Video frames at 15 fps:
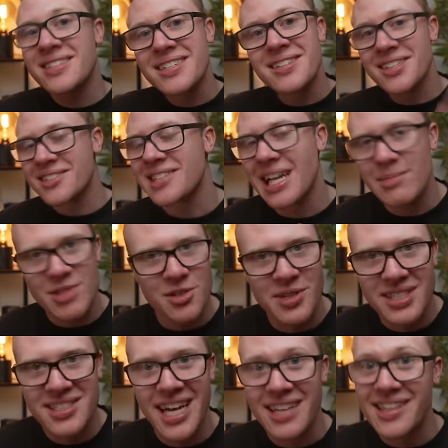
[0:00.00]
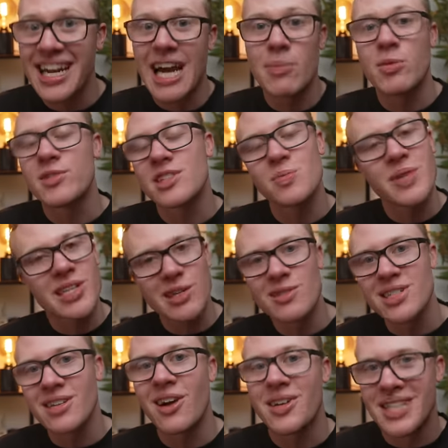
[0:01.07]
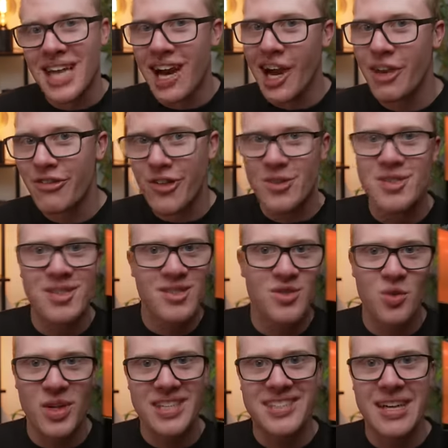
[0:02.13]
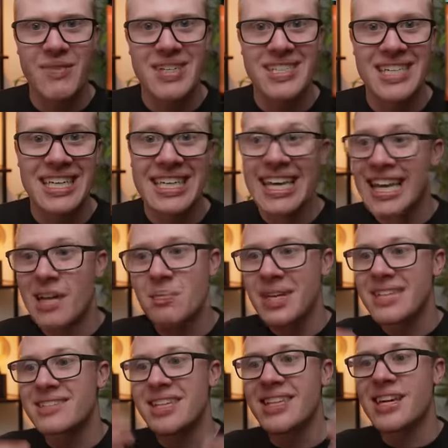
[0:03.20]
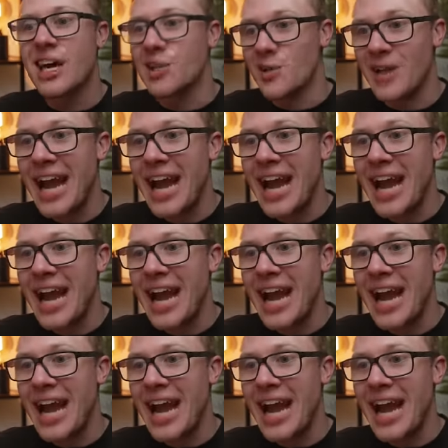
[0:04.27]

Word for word: is the same screen tech that Apple has been using on the iPhone since 2017, and it means the color